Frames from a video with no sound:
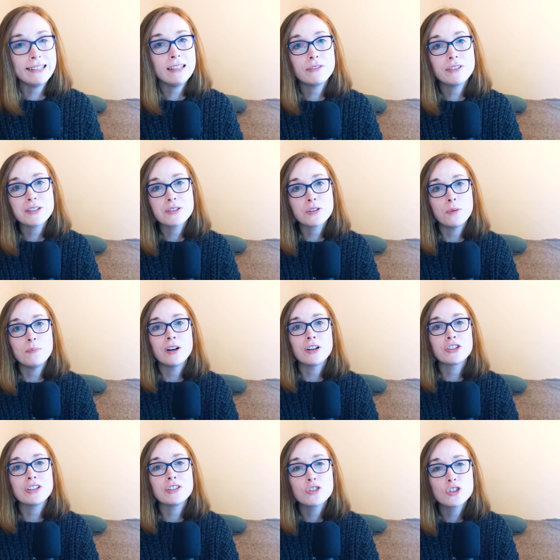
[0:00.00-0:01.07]
love it so
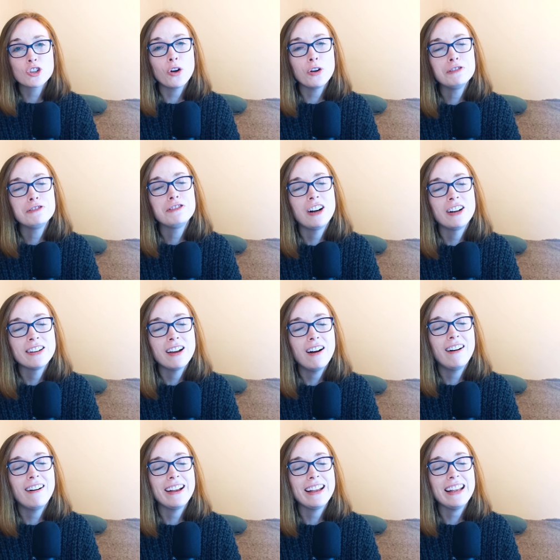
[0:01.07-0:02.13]
much. It's so fun.
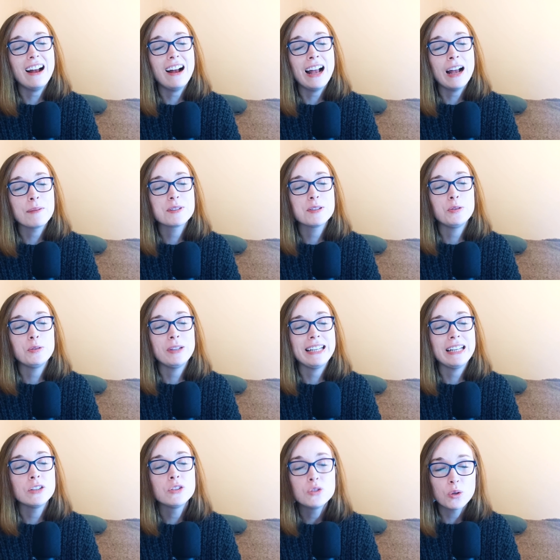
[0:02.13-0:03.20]
I absolutely
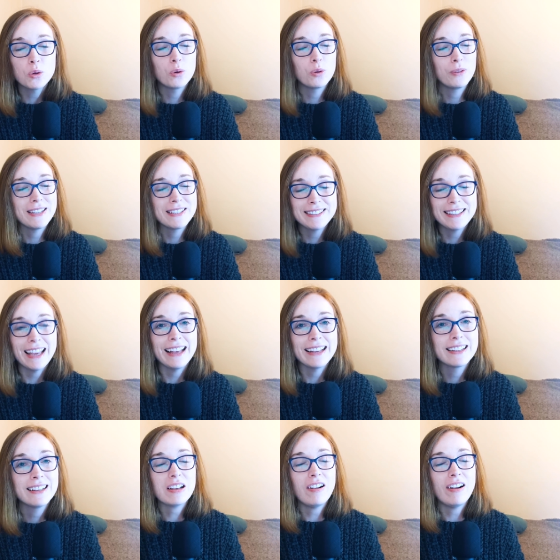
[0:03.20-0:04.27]
adore this
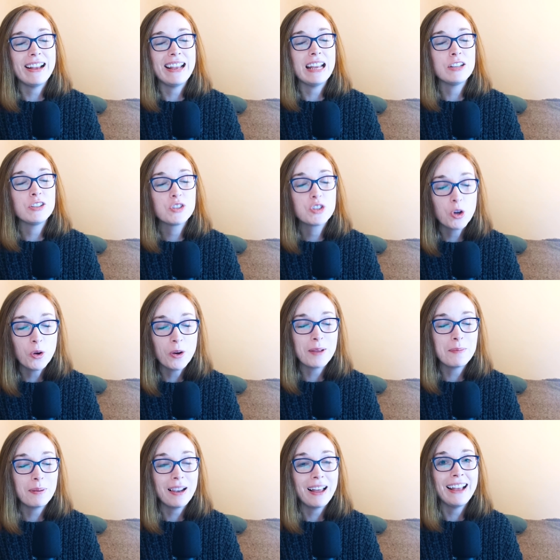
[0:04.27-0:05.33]
deck. I enjoy
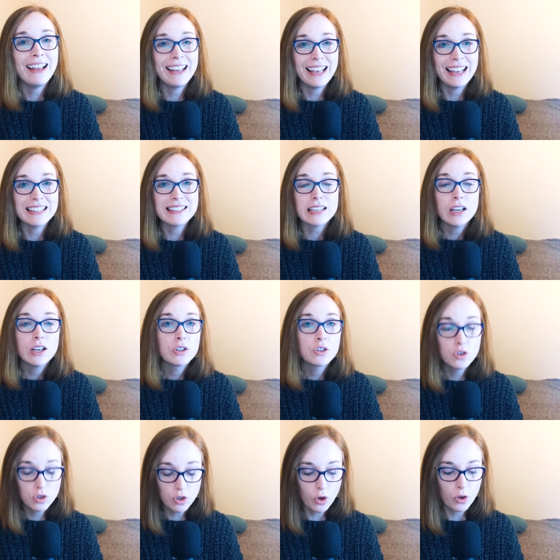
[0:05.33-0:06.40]
playing it
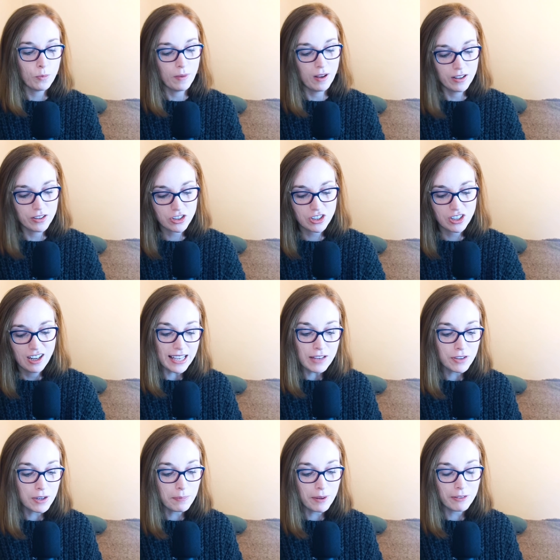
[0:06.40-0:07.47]
so much,
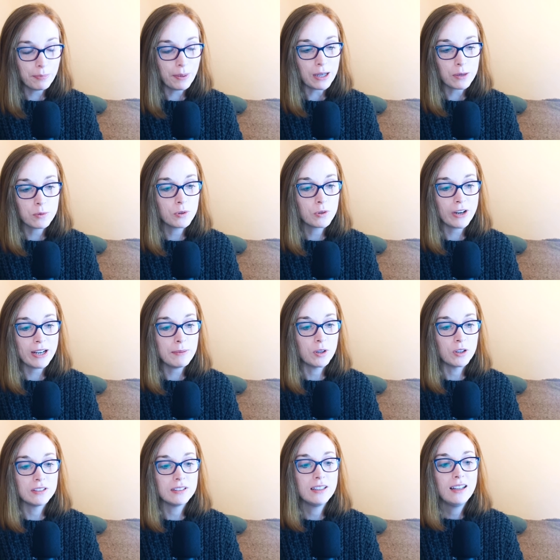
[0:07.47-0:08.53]
even above Blackwall Greymon.